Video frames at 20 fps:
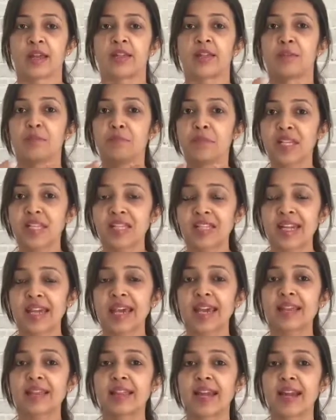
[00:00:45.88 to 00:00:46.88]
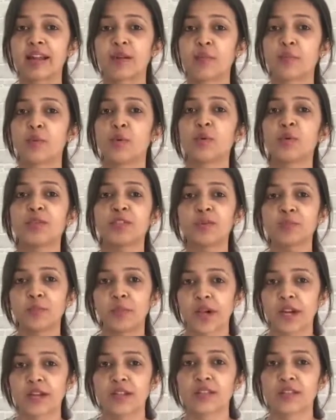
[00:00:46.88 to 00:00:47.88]
The mistake that most
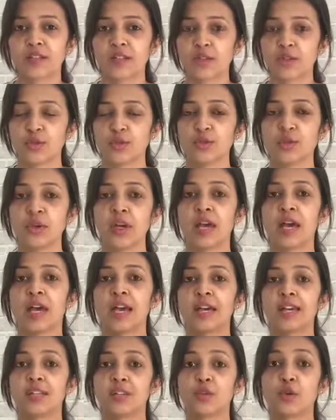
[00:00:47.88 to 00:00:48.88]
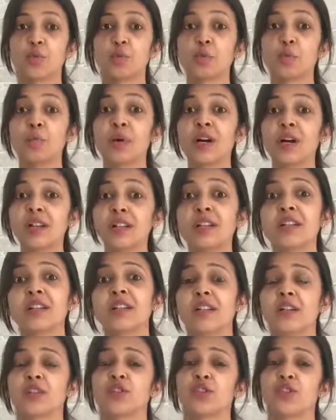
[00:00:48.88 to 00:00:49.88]
parents do is to burden
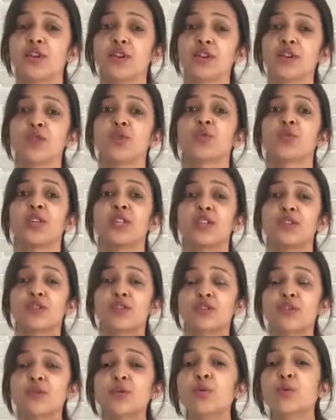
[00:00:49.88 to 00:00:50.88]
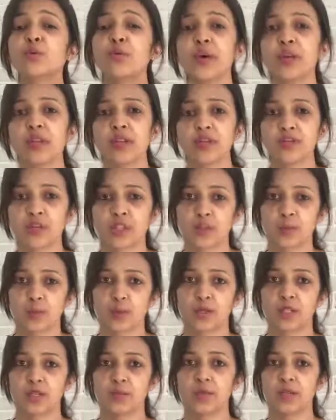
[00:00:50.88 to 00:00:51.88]
their children with too many
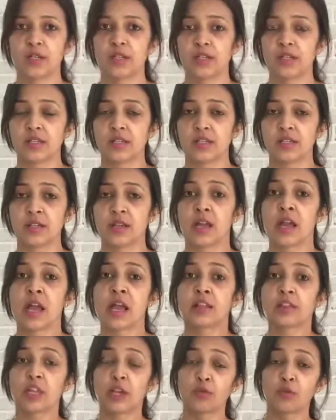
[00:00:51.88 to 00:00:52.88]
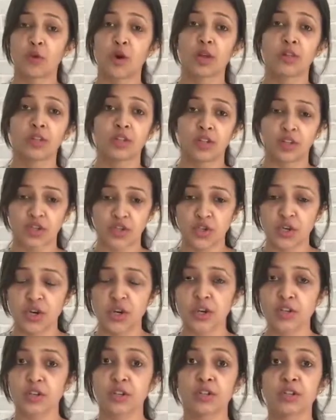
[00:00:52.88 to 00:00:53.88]
responsibilities. They want their
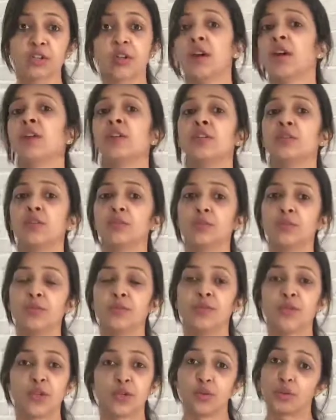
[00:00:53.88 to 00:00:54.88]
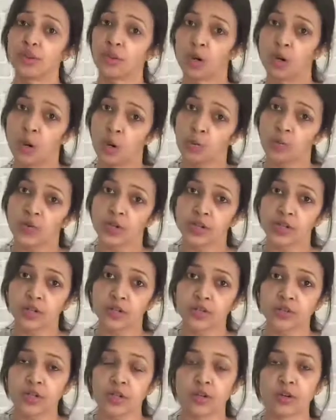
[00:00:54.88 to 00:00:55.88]
children to do their homework
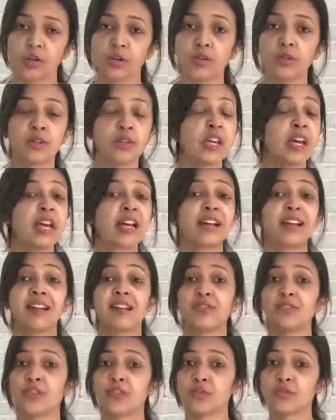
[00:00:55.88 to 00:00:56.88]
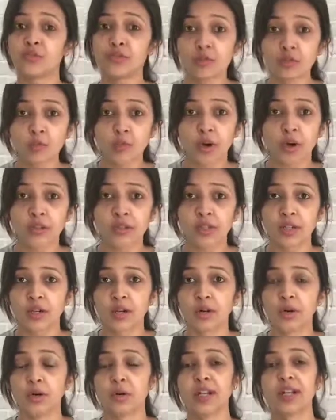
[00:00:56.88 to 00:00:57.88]
on their own, clean the room on their
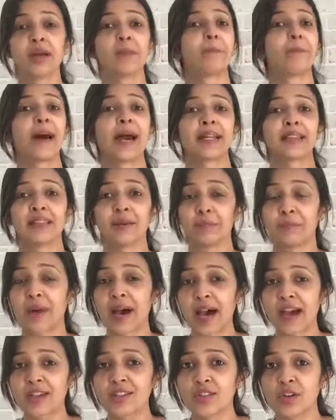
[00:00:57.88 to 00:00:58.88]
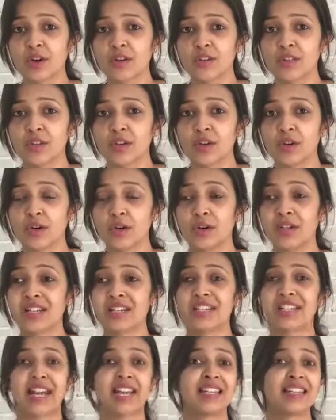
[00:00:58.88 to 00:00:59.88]
own, pack their bags on their
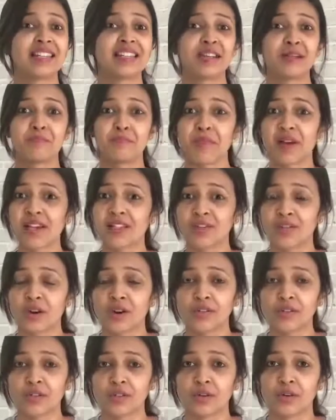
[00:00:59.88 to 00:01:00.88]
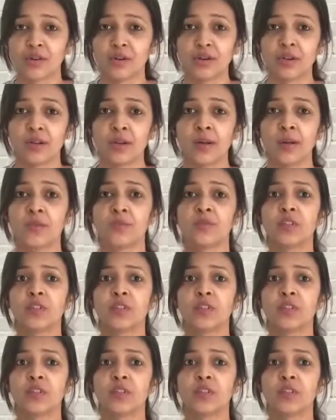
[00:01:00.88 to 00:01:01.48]
own, tidy their mess on their own.